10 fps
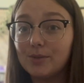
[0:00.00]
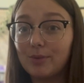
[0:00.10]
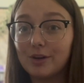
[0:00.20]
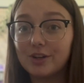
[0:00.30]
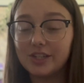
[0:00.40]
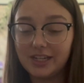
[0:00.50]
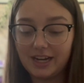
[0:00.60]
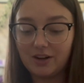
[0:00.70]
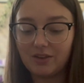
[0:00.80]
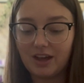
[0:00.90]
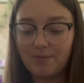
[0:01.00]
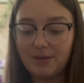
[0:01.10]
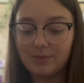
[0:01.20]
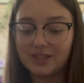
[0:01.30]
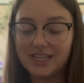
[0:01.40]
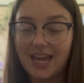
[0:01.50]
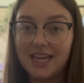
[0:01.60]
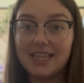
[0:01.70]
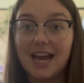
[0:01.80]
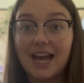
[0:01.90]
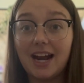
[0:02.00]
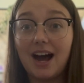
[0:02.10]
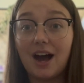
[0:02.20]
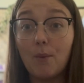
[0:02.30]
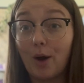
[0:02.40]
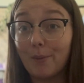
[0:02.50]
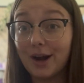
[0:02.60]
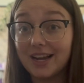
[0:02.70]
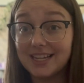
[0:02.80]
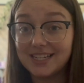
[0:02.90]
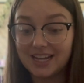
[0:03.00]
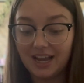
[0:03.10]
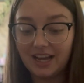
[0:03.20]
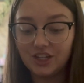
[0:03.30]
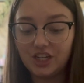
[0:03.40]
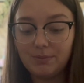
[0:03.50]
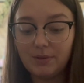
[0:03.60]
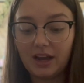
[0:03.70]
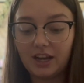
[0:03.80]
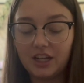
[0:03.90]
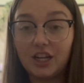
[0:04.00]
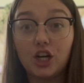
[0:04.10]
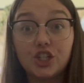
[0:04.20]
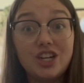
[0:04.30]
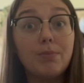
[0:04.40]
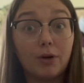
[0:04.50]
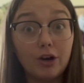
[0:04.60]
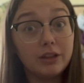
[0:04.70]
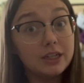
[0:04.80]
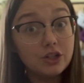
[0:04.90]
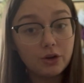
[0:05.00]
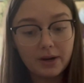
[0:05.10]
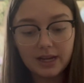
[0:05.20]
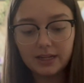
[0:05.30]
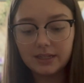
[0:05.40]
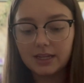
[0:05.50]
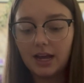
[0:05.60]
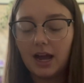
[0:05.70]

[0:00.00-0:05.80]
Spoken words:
Personally, I know a lot of people say that Walmart is cheaper than Joann's,